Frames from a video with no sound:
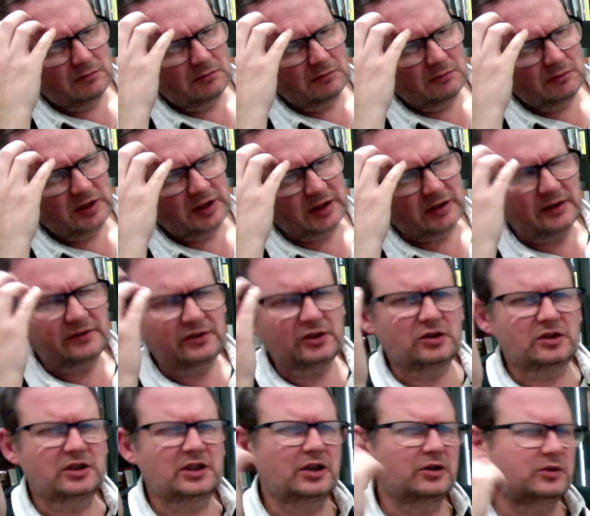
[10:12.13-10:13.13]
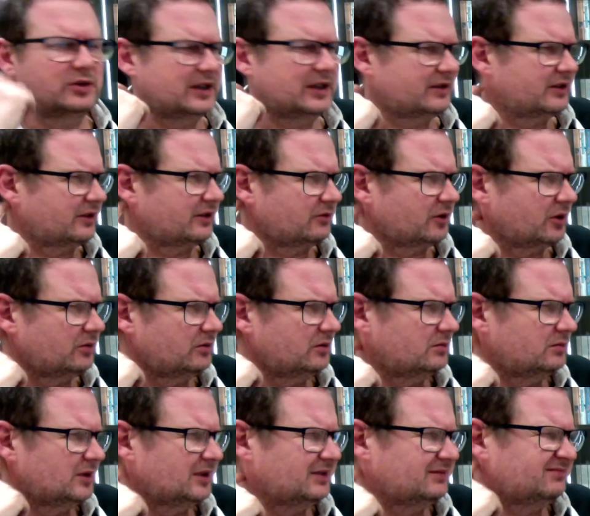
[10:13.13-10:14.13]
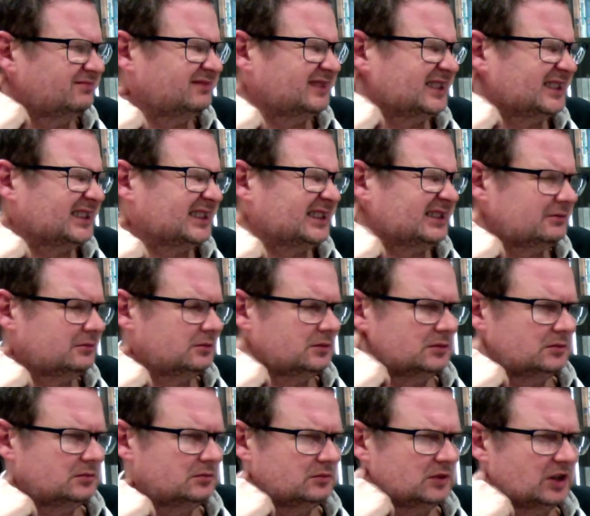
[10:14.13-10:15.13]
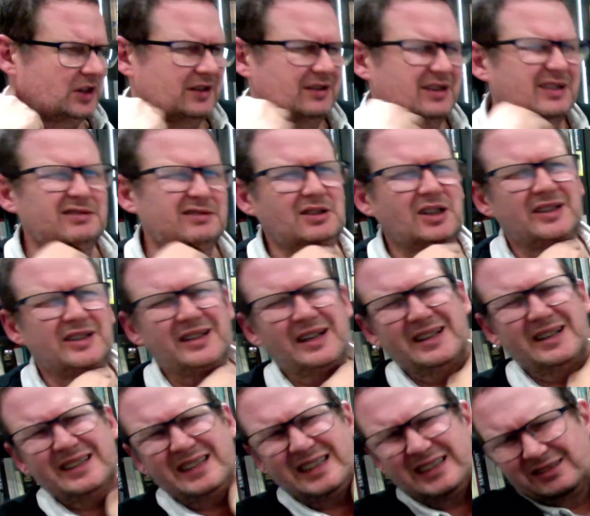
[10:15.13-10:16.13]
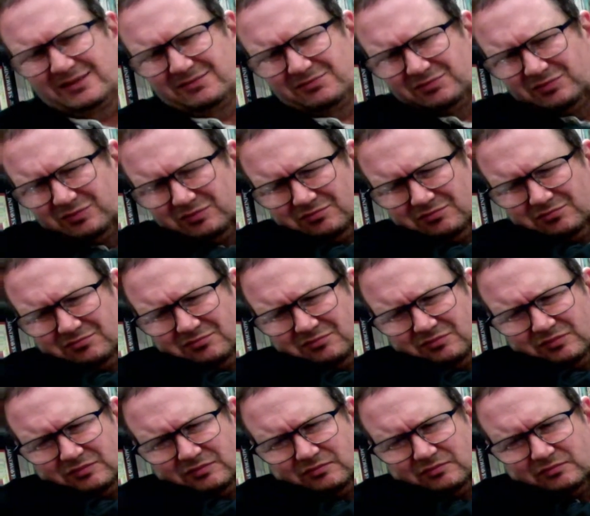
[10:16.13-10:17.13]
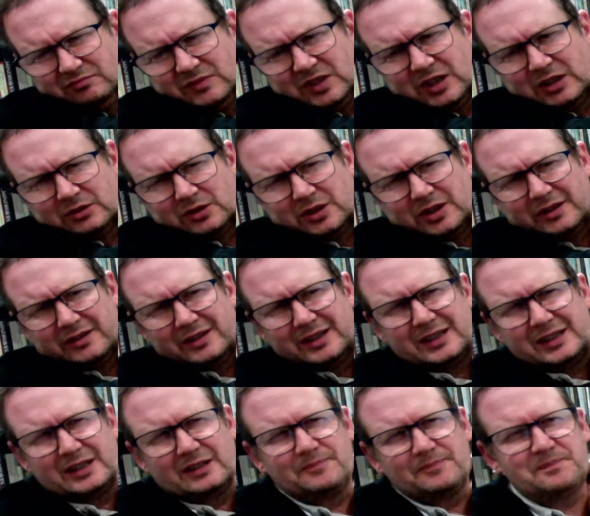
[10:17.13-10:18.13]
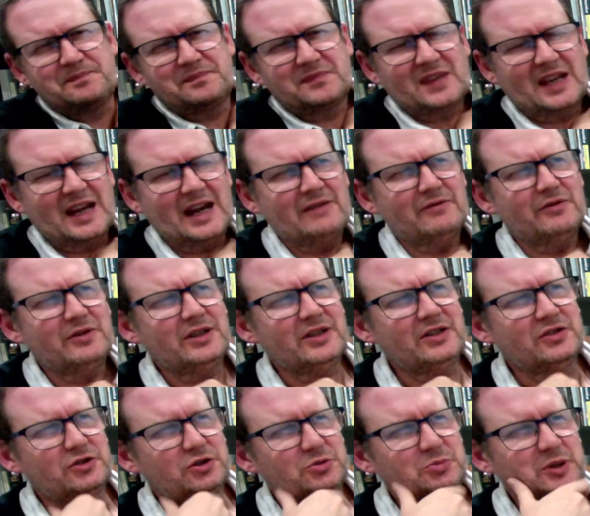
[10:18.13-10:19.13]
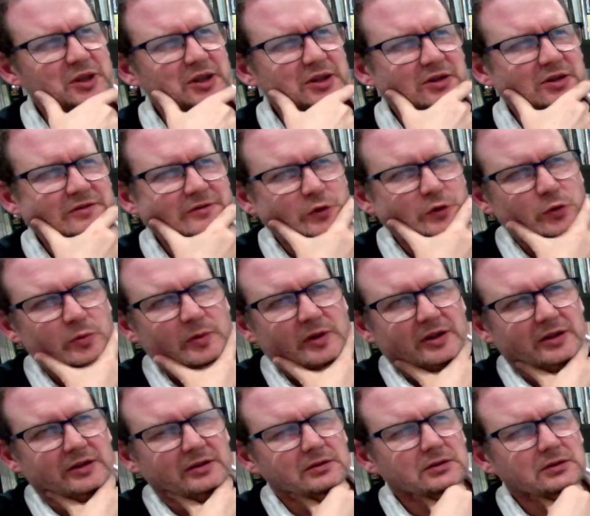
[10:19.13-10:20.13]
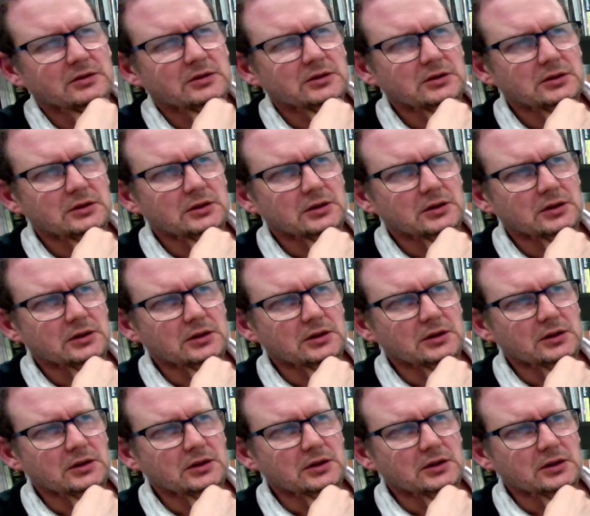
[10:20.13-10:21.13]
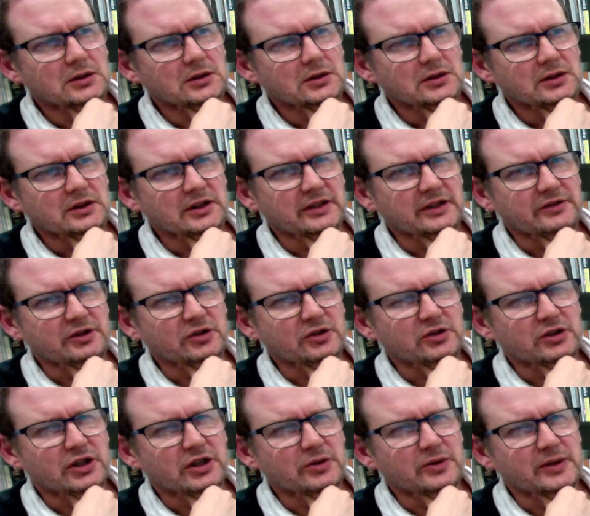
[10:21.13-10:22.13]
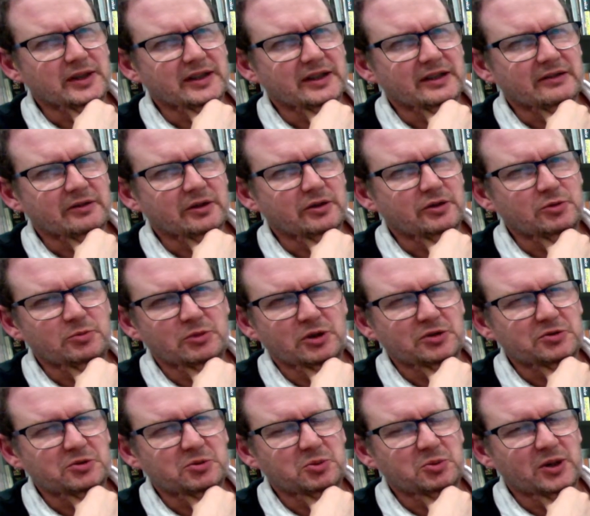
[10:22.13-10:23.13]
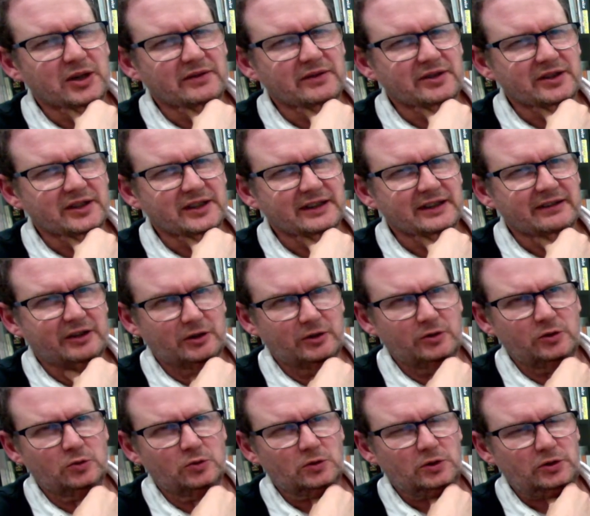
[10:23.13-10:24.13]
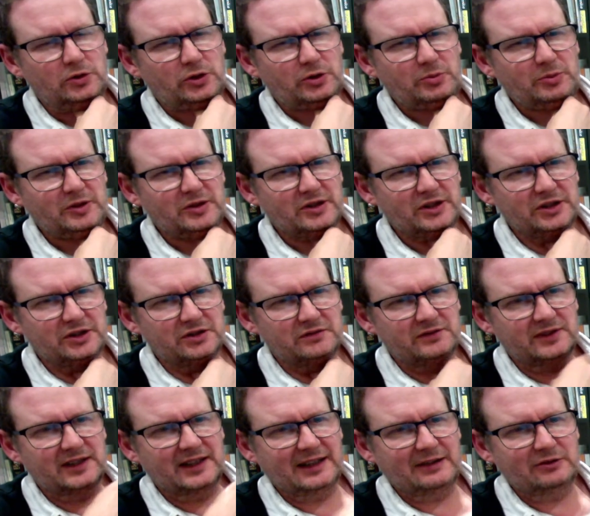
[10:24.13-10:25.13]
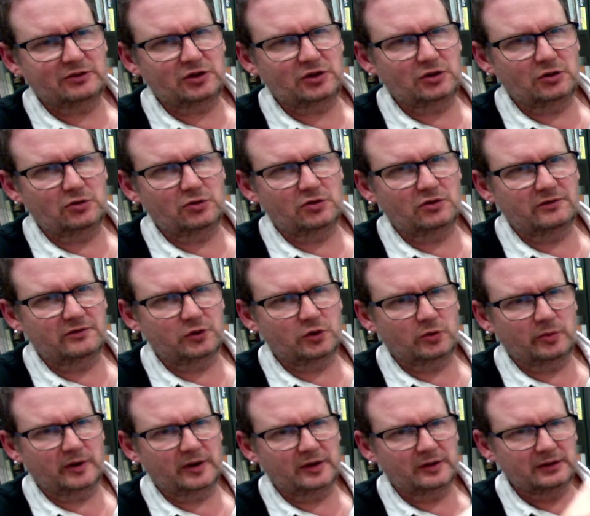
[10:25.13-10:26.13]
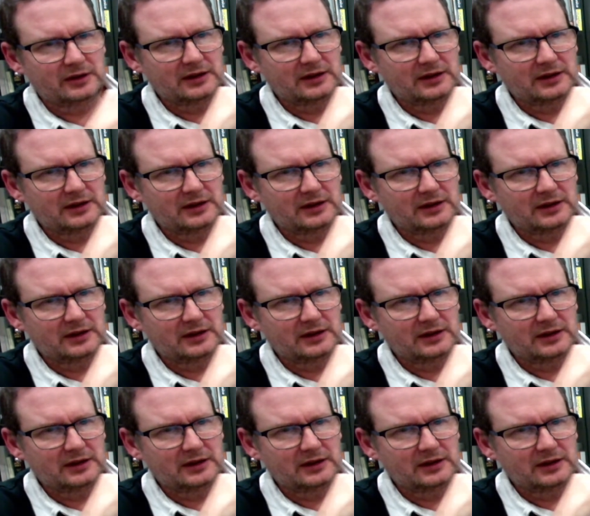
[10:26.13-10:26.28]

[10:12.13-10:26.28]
You know, if you're going to go down that road, I think no, I think everything should be in the formula. Yeah, if you're going to go down that road, you might as well put everything in there, including all the documentation for how to use the formula